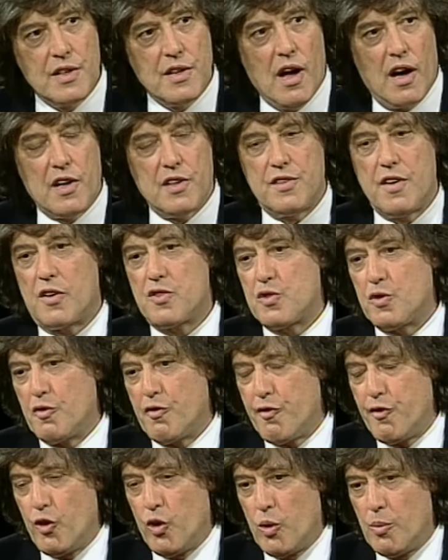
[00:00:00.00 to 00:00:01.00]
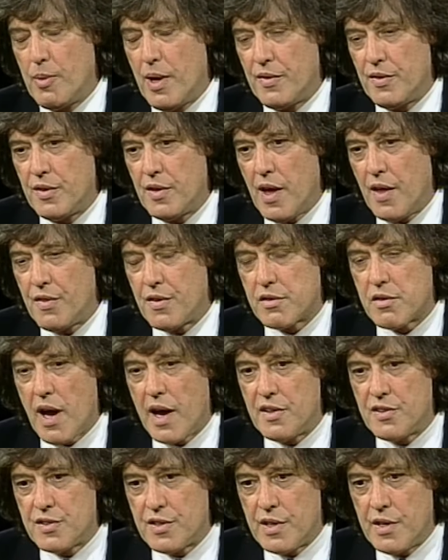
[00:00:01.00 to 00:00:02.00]
an architectural form, and, and the
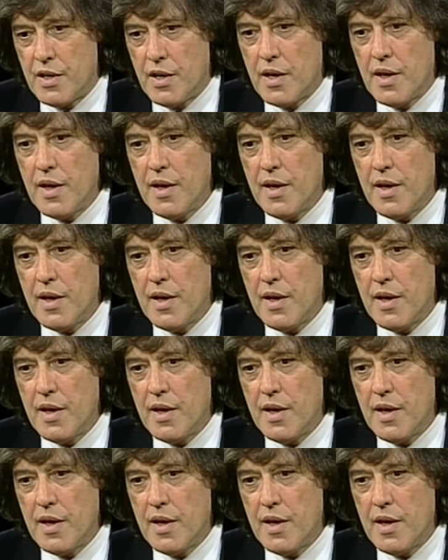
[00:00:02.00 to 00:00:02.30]
writer